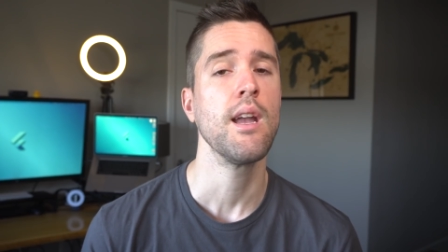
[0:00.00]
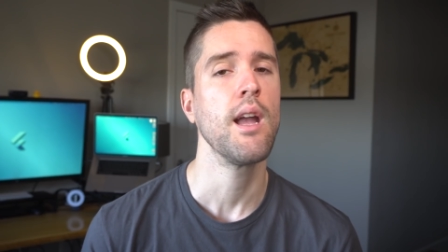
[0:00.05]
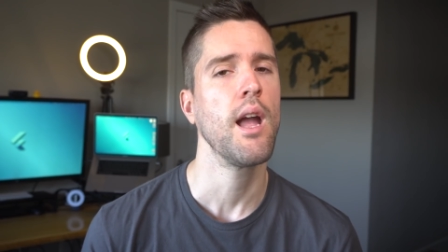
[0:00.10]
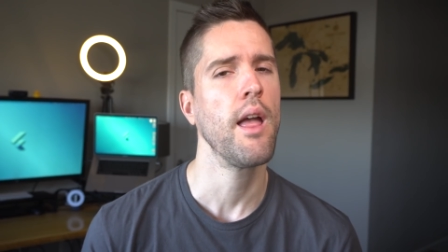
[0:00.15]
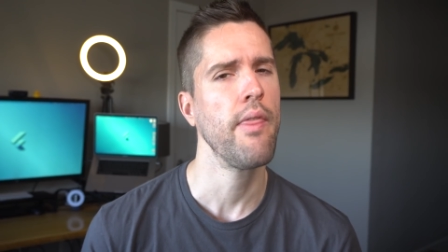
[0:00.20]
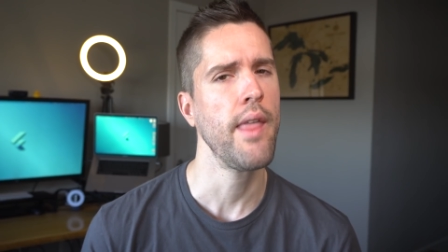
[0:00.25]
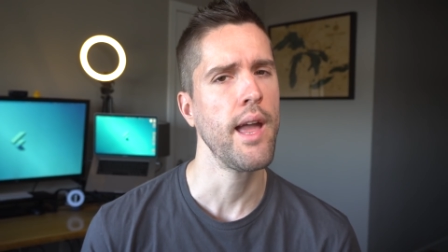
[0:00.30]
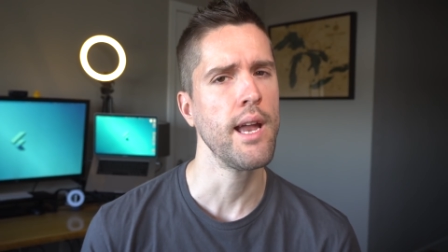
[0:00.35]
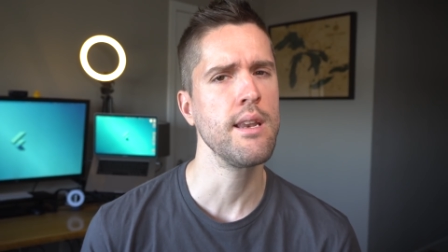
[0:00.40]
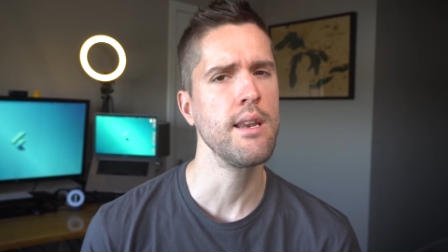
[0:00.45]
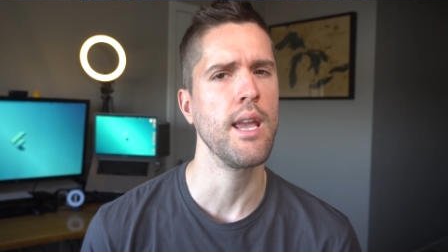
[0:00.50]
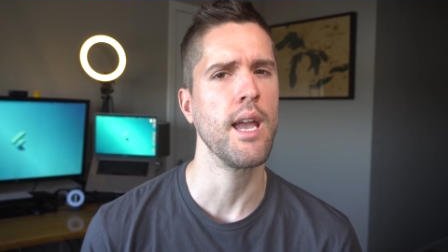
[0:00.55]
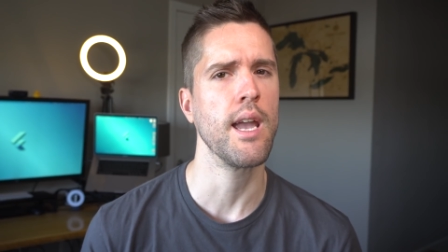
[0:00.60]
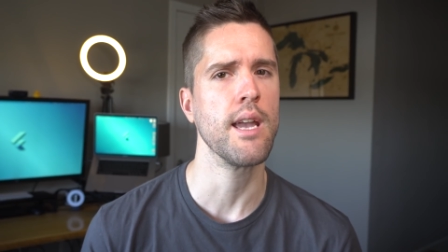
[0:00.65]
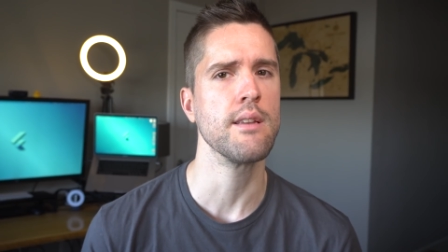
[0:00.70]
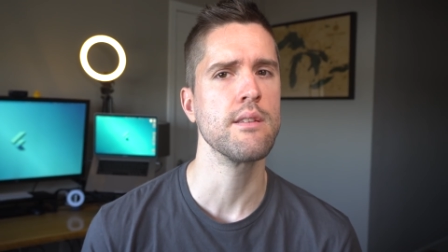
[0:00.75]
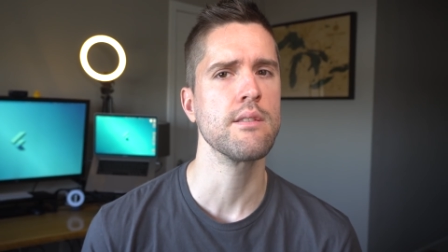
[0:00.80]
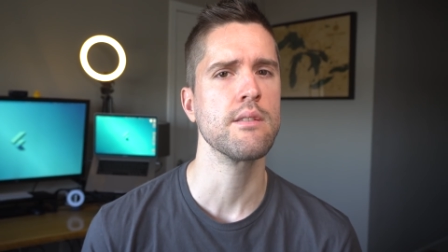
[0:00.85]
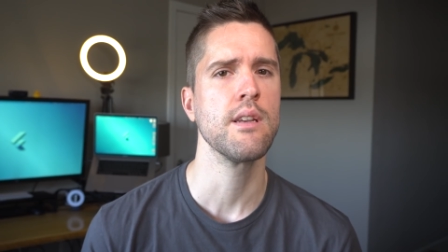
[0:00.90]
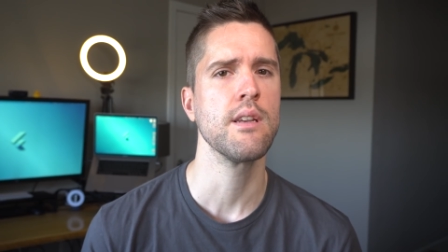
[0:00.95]
In that
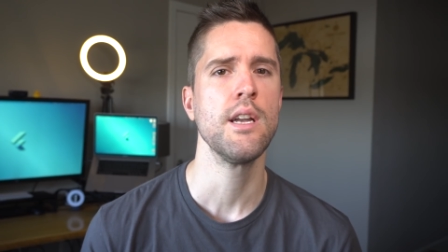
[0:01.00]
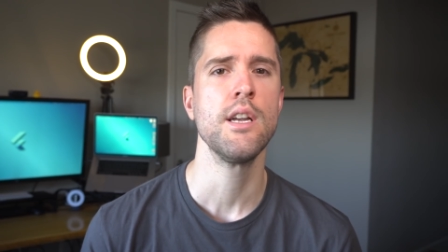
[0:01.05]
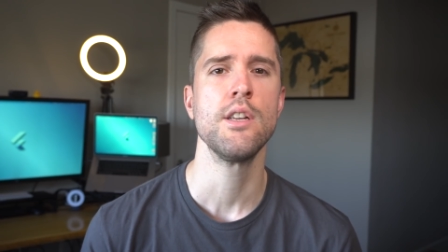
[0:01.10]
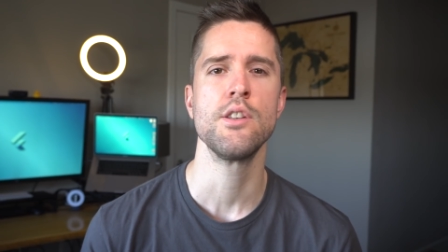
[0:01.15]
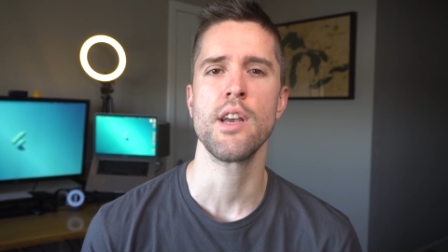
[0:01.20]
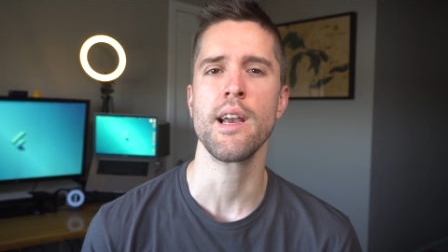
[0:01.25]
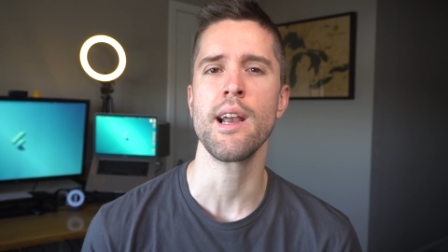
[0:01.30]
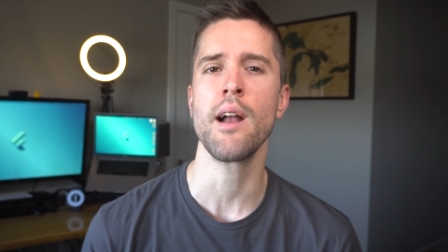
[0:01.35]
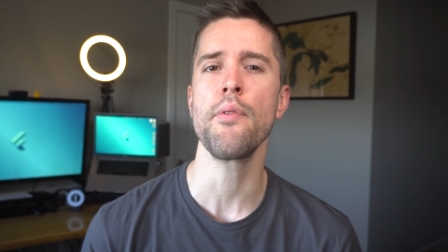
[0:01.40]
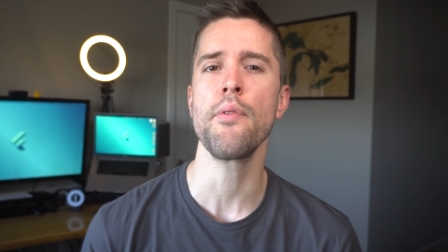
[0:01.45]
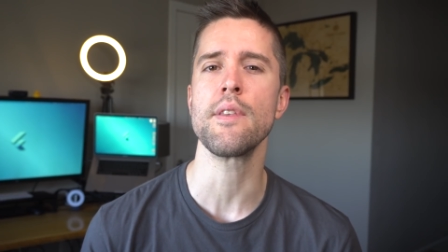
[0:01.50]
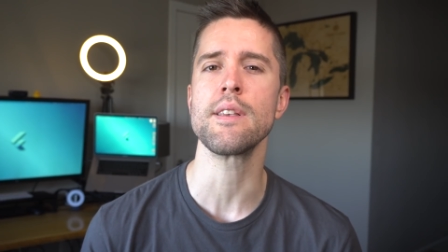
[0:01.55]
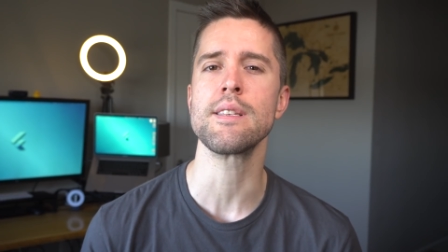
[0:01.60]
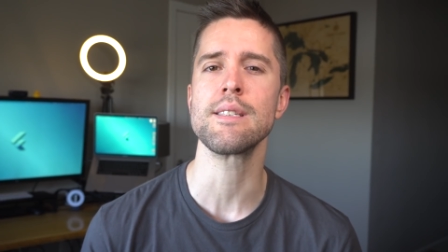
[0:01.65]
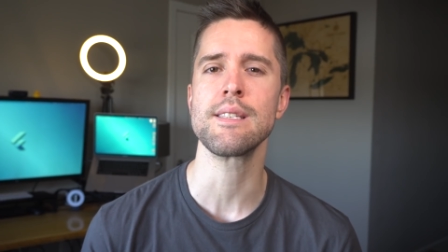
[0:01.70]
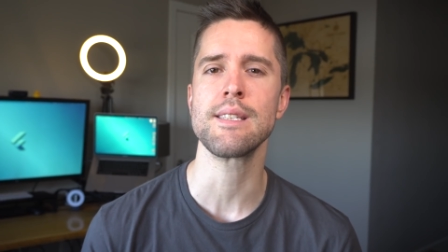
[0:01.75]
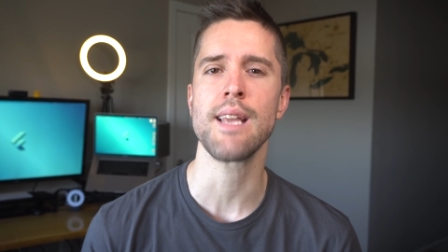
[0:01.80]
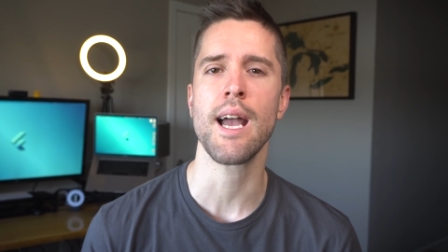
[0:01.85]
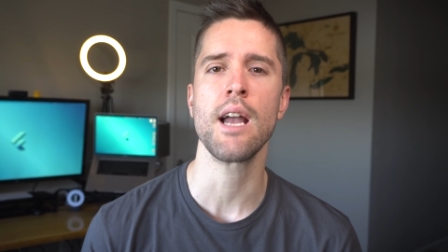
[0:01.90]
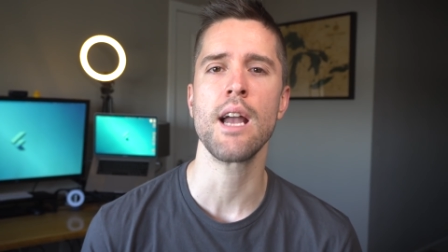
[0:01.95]
case, check out the
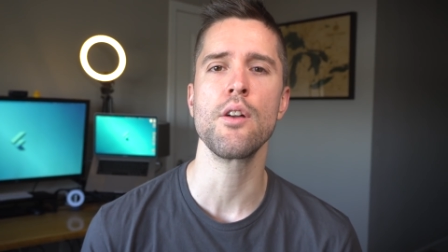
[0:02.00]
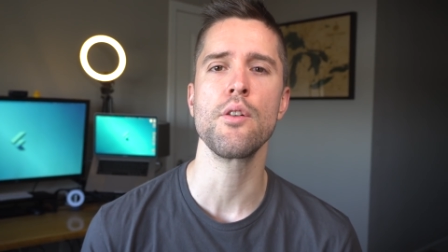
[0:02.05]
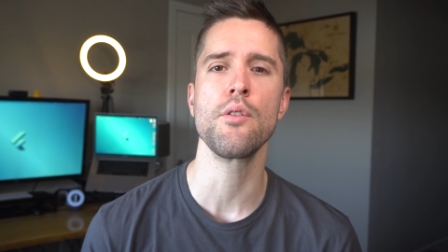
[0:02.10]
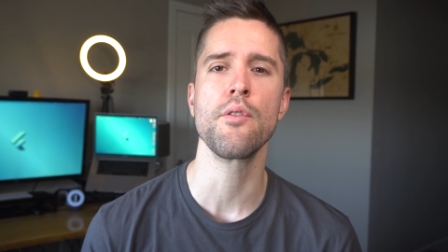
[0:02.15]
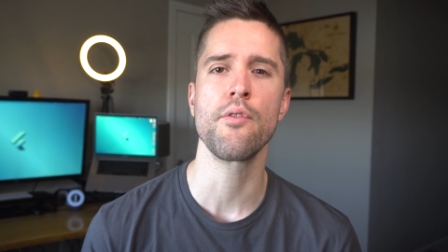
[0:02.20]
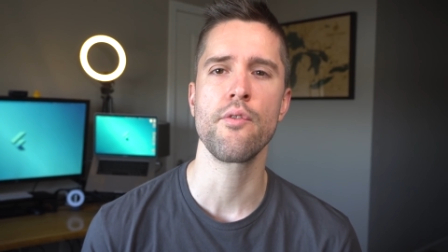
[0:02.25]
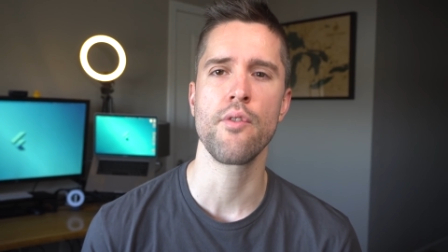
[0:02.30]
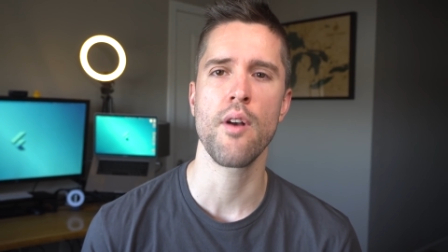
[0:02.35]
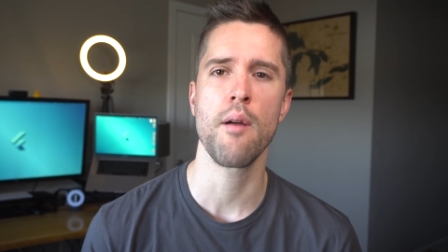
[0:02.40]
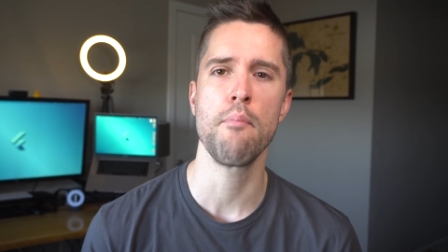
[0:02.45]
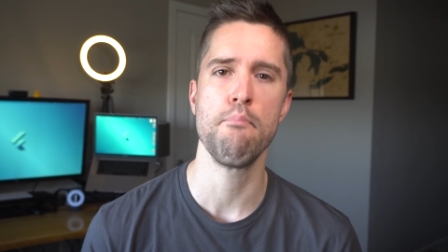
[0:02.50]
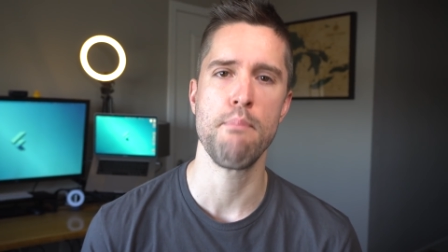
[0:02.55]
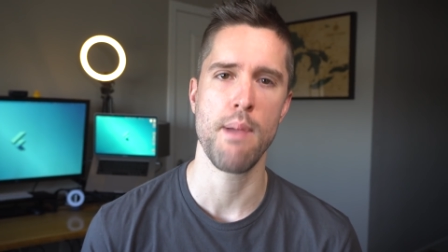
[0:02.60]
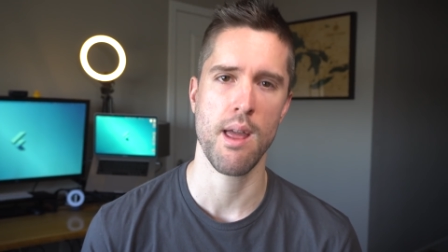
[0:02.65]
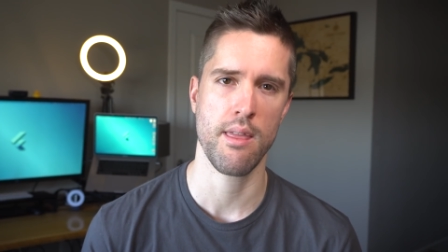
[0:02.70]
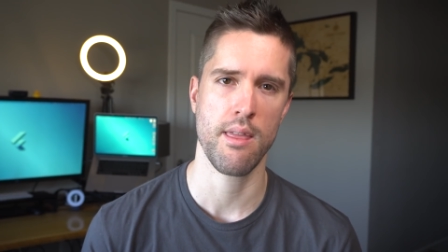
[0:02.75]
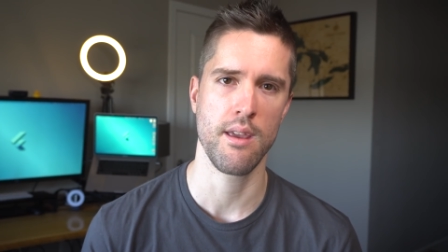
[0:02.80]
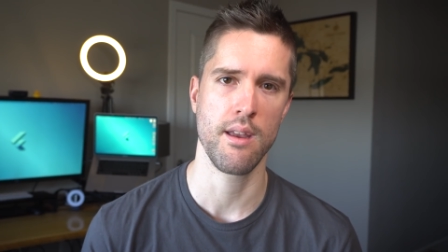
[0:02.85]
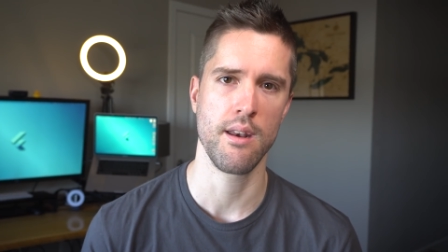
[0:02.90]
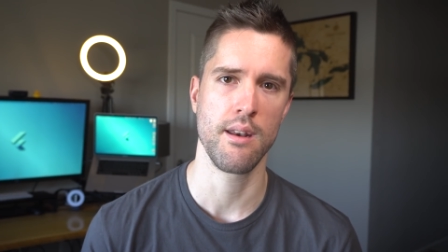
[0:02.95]
styled from
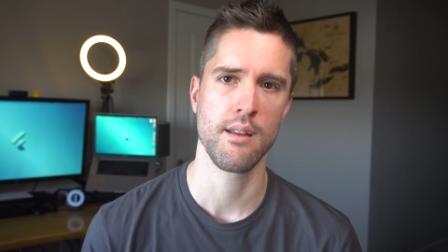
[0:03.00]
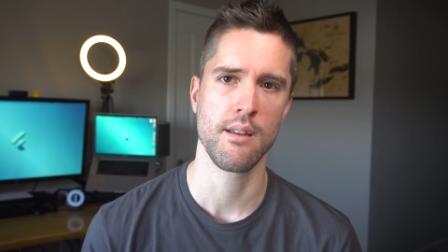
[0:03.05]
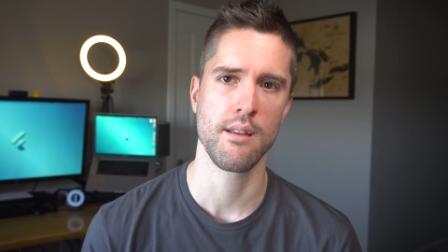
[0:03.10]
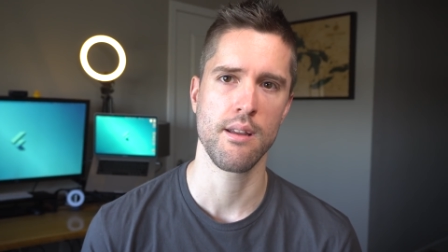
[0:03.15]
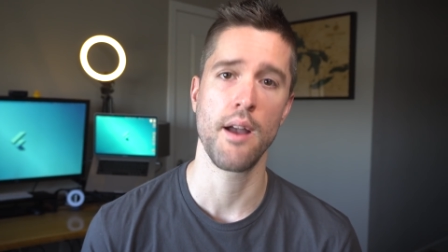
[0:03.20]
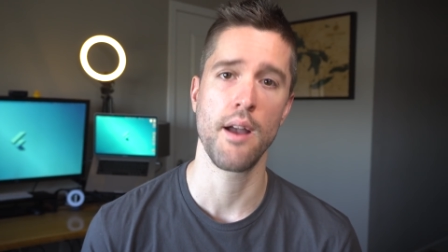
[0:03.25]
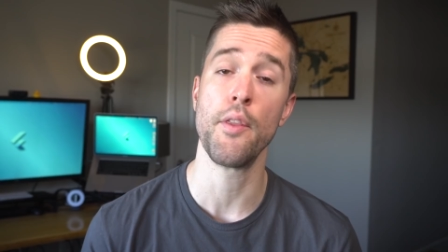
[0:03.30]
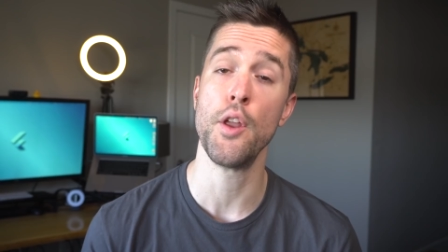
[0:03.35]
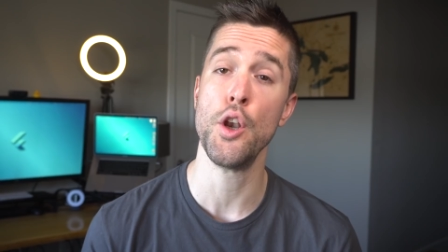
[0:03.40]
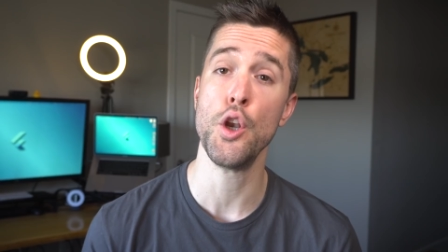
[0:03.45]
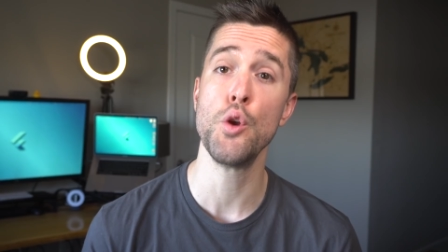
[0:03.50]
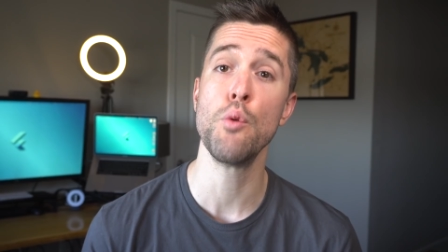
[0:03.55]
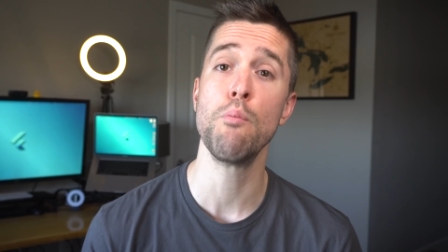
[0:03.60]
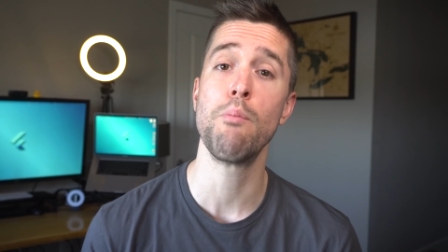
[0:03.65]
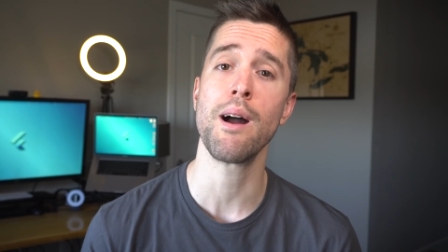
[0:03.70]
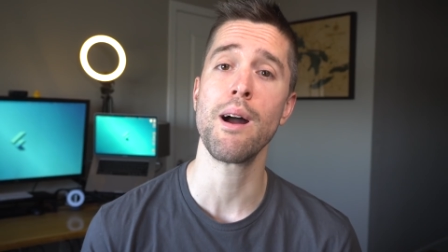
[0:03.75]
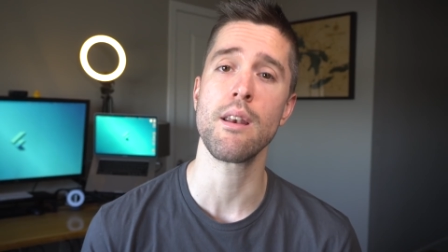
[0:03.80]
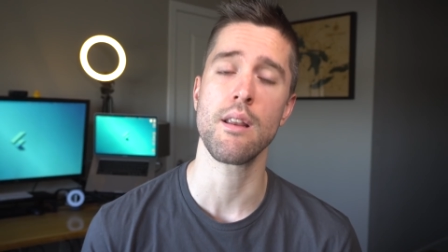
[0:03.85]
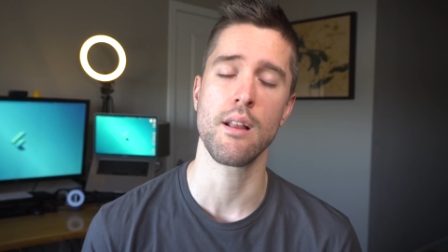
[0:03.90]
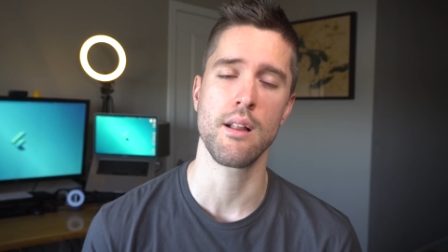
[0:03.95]
method on the new
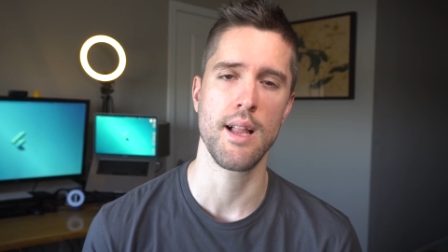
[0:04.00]
button